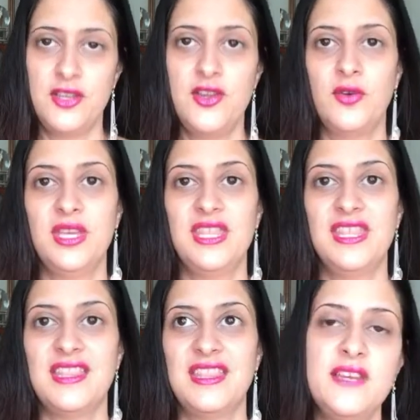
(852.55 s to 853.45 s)
knowing
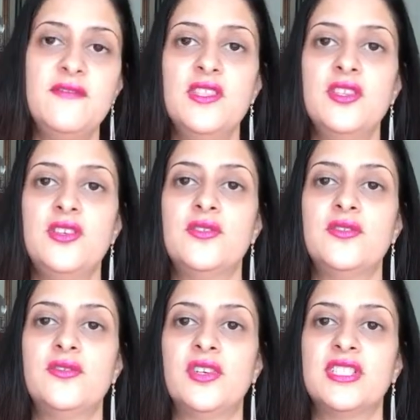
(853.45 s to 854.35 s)
that I believe in the
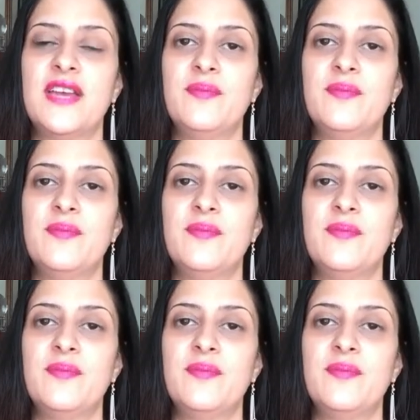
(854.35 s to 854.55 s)
universe,